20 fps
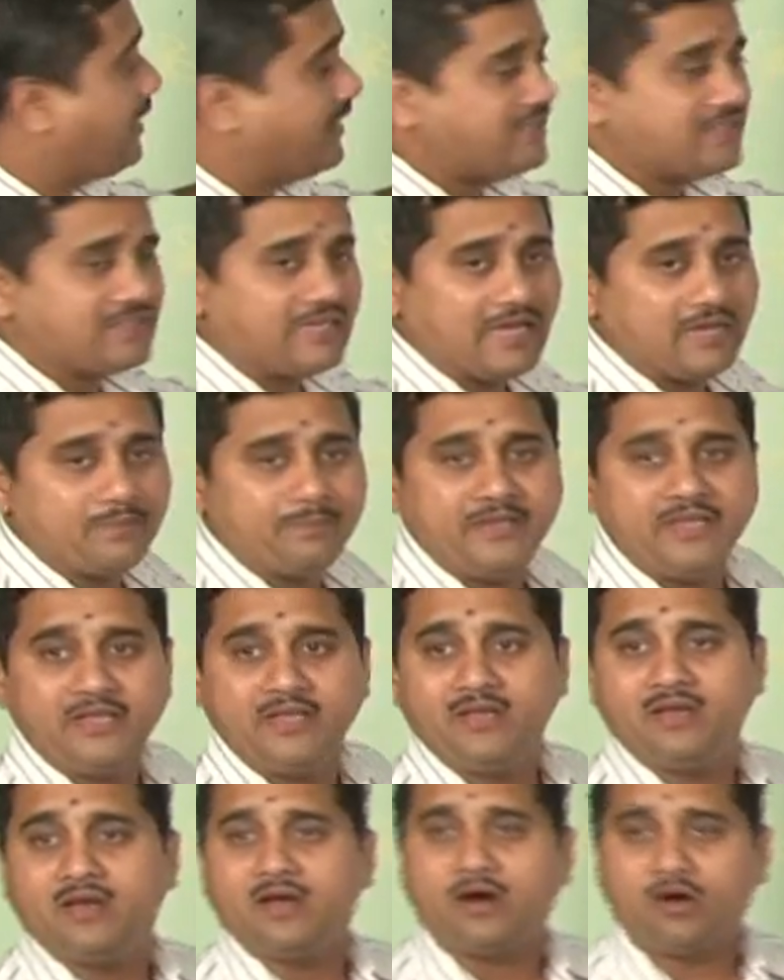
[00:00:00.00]
by the tan
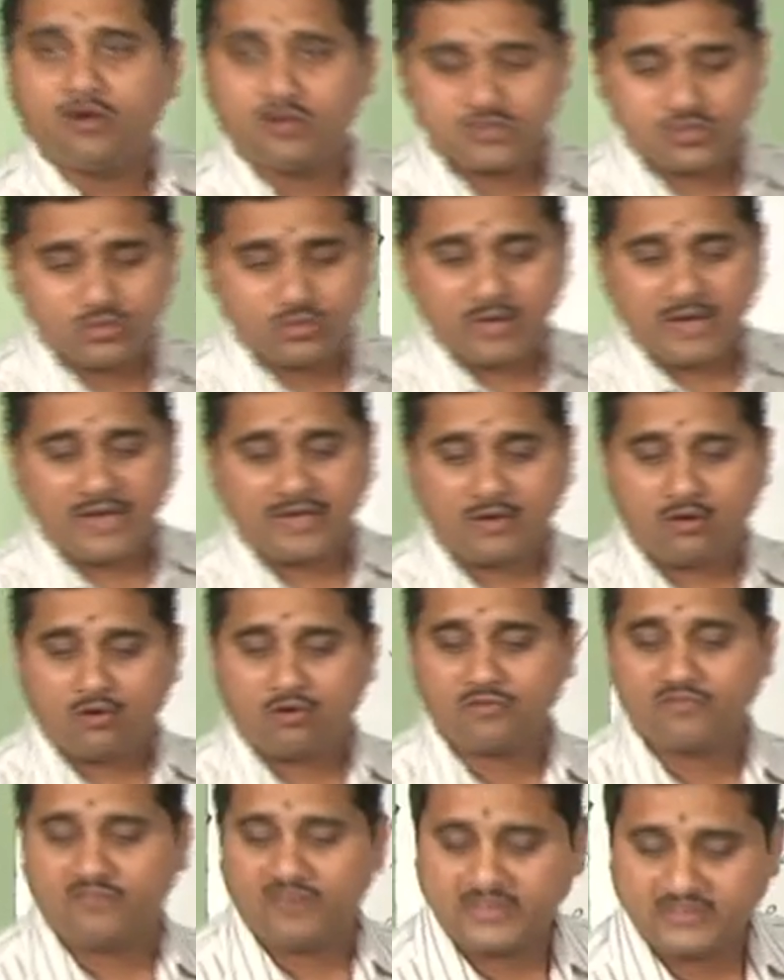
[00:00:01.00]
being also an
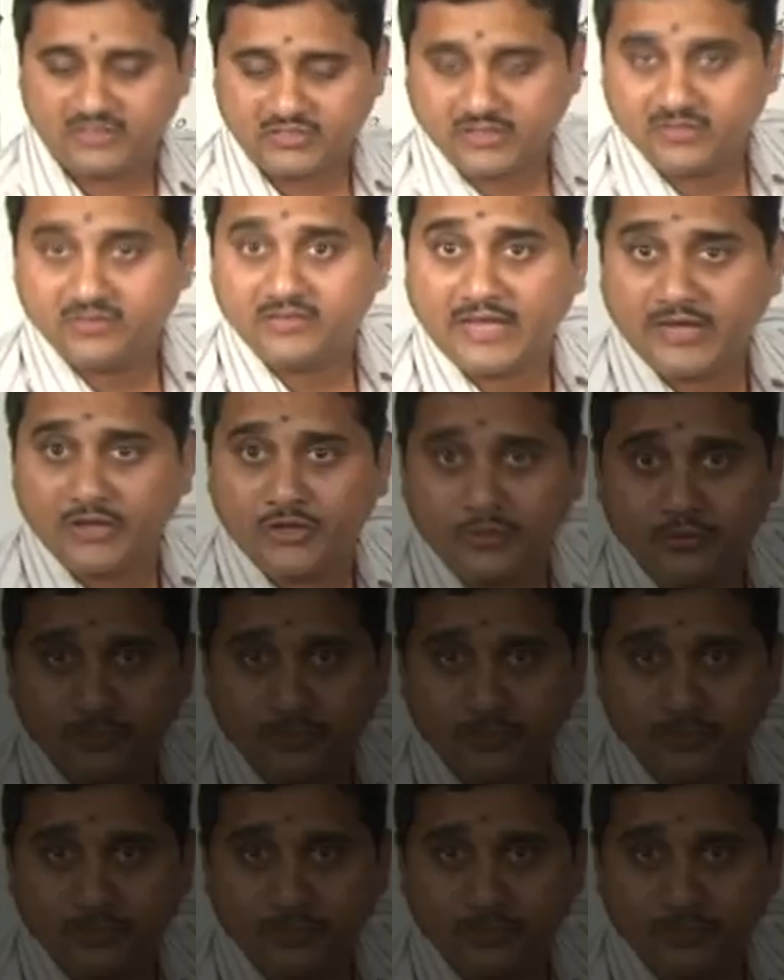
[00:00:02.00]
odd function. Thank